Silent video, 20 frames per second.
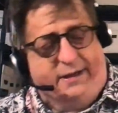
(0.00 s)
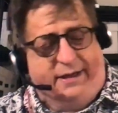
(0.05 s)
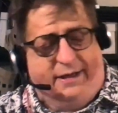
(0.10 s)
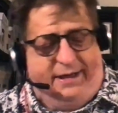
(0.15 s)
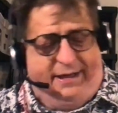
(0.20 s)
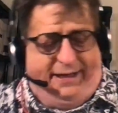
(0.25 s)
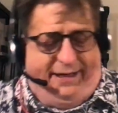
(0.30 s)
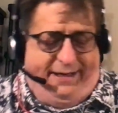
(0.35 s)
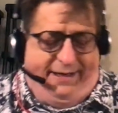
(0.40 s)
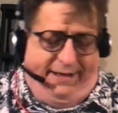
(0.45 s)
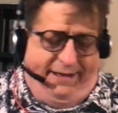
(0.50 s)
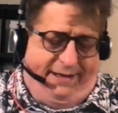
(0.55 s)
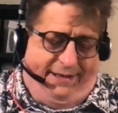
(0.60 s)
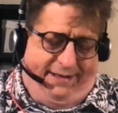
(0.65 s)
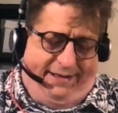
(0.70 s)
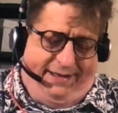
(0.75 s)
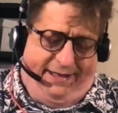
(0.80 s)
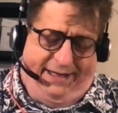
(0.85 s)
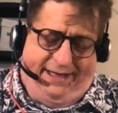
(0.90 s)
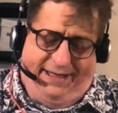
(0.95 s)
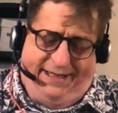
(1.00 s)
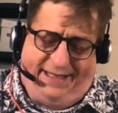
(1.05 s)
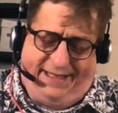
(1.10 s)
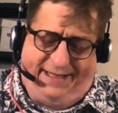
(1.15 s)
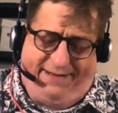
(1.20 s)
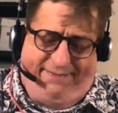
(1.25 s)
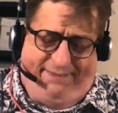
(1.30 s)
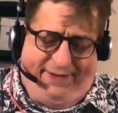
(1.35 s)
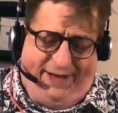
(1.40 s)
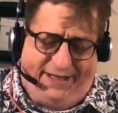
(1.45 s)
and it's
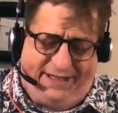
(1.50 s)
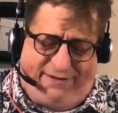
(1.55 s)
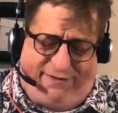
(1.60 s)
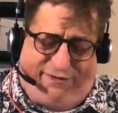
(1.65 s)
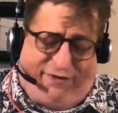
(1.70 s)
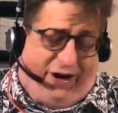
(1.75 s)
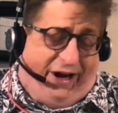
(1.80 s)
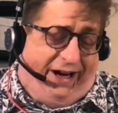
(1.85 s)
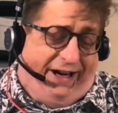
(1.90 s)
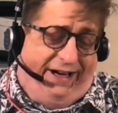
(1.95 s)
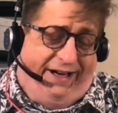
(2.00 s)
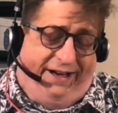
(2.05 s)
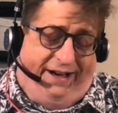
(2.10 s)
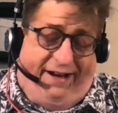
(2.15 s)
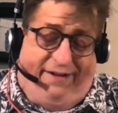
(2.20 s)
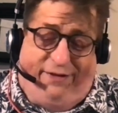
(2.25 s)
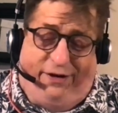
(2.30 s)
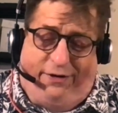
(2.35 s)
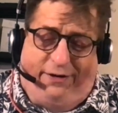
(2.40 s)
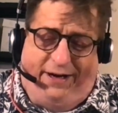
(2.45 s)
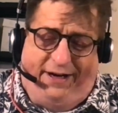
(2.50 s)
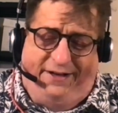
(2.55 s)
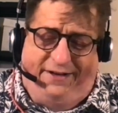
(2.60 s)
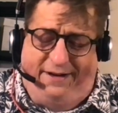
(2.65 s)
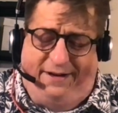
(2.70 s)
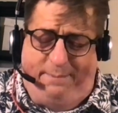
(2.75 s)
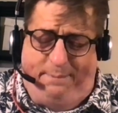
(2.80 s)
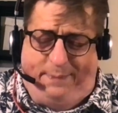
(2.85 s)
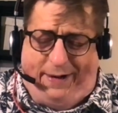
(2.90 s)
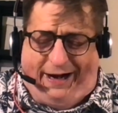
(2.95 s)
fine. If you're
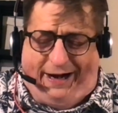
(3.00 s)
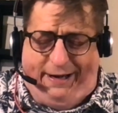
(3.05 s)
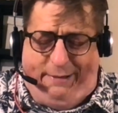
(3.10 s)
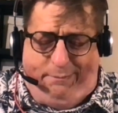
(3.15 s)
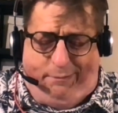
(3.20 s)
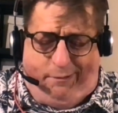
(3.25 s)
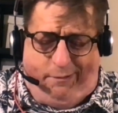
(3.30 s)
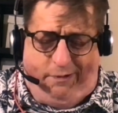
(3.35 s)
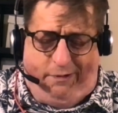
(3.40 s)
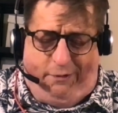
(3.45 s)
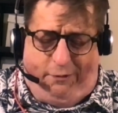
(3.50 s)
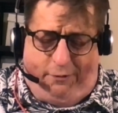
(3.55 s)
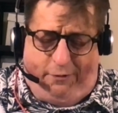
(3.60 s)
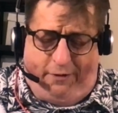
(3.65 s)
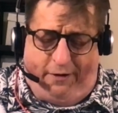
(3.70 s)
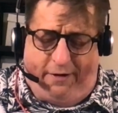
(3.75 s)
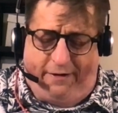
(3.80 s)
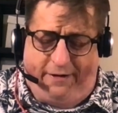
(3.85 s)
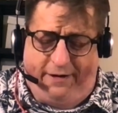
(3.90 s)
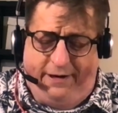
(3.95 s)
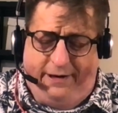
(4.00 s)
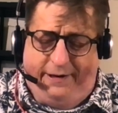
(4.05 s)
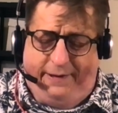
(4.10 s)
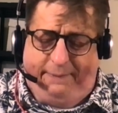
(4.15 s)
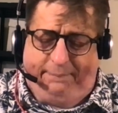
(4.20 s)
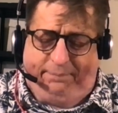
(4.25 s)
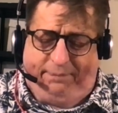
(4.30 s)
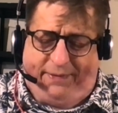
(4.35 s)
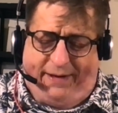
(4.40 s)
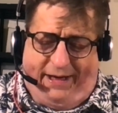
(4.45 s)
into body porn horror
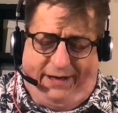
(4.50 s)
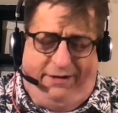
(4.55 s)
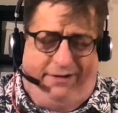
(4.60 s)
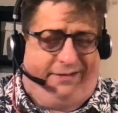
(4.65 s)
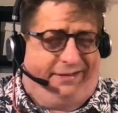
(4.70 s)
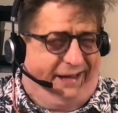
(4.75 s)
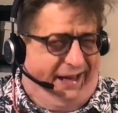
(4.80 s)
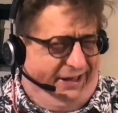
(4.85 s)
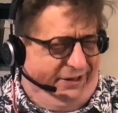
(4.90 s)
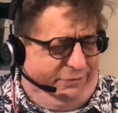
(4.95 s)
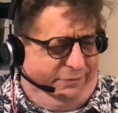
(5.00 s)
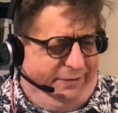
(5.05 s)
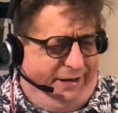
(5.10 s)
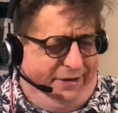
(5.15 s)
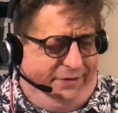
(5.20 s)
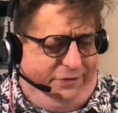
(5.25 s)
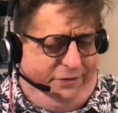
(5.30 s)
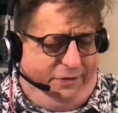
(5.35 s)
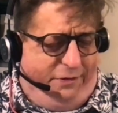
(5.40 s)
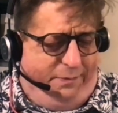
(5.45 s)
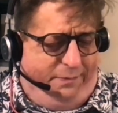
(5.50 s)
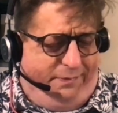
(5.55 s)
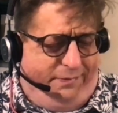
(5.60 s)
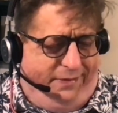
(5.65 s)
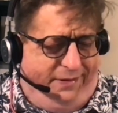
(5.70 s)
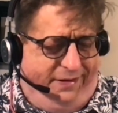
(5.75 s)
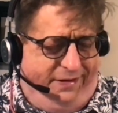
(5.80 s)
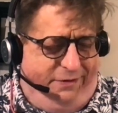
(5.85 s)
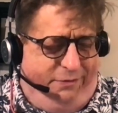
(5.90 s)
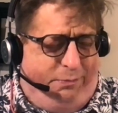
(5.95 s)
and you liked Red Room,
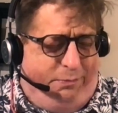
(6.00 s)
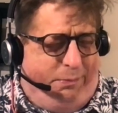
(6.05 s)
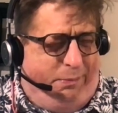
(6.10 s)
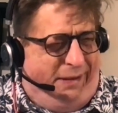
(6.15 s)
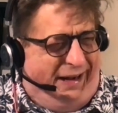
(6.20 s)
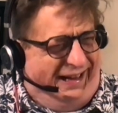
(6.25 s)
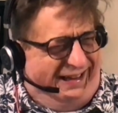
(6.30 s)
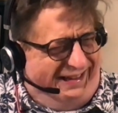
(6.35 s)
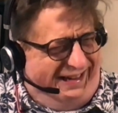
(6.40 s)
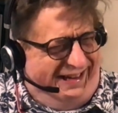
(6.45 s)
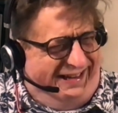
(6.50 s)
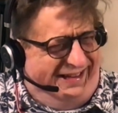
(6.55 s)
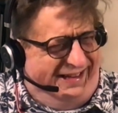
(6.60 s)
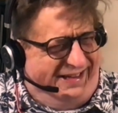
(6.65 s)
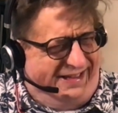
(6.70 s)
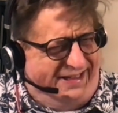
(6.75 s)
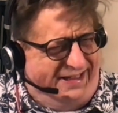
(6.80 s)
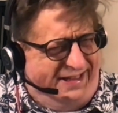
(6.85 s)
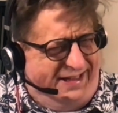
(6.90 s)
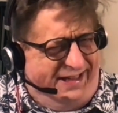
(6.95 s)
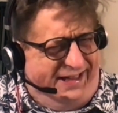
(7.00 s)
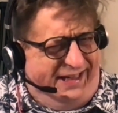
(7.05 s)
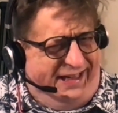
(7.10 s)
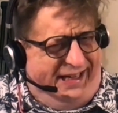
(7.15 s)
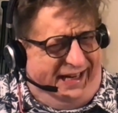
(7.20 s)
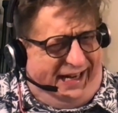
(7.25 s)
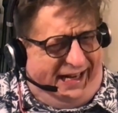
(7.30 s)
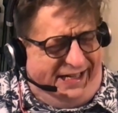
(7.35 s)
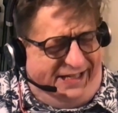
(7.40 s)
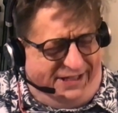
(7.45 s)
you might like this.
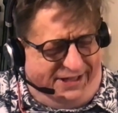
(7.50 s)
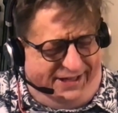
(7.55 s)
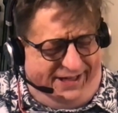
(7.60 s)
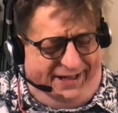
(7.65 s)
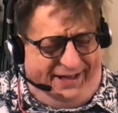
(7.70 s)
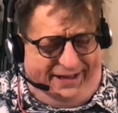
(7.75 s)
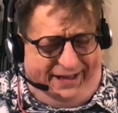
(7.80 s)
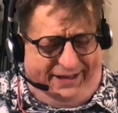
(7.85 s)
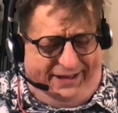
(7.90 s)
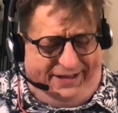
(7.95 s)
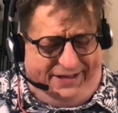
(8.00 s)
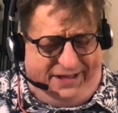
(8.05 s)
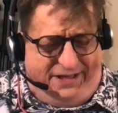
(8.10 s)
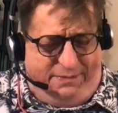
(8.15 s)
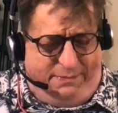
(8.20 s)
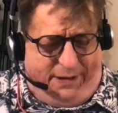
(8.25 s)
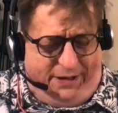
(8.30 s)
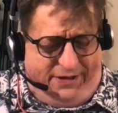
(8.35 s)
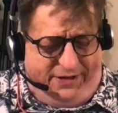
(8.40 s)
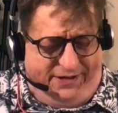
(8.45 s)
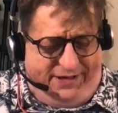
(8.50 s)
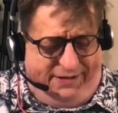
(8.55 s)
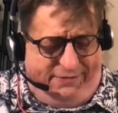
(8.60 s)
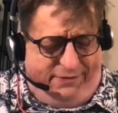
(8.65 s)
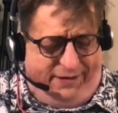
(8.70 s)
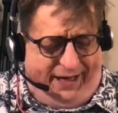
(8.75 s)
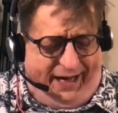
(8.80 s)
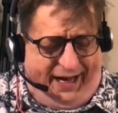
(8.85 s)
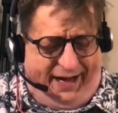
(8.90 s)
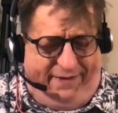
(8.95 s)
I didn't like this as much. It didn't
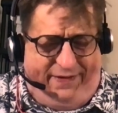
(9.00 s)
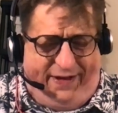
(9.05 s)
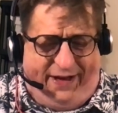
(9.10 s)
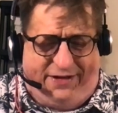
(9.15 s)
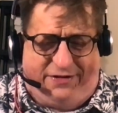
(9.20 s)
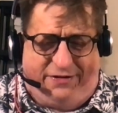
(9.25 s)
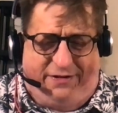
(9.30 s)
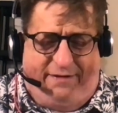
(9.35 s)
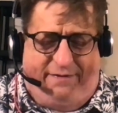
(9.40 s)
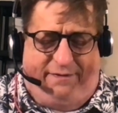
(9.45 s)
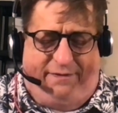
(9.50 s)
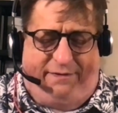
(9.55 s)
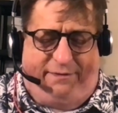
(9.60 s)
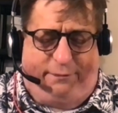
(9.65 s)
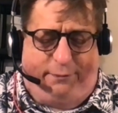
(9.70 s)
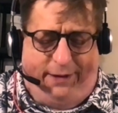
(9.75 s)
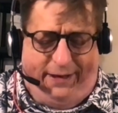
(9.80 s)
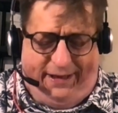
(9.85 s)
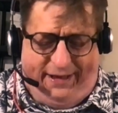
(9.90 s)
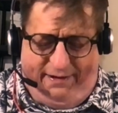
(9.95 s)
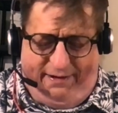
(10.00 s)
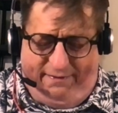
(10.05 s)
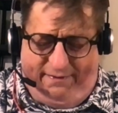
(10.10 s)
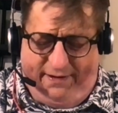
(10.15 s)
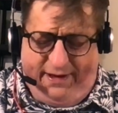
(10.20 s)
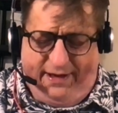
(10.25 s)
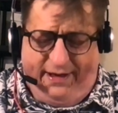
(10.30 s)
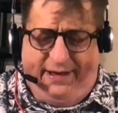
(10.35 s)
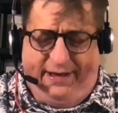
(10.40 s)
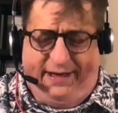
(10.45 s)
really have that sort of really,
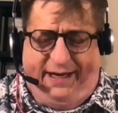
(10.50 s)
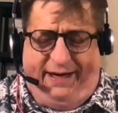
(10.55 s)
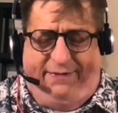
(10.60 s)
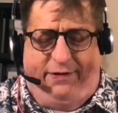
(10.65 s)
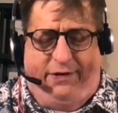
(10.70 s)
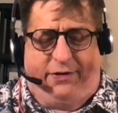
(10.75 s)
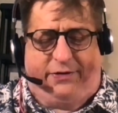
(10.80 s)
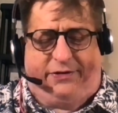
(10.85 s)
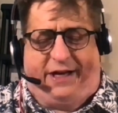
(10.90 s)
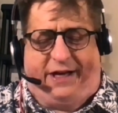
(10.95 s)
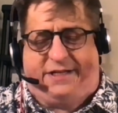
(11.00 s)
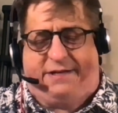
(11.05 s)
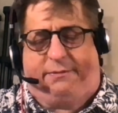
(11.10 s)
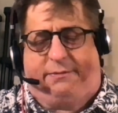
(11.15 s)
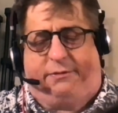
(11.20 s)
even though it's got some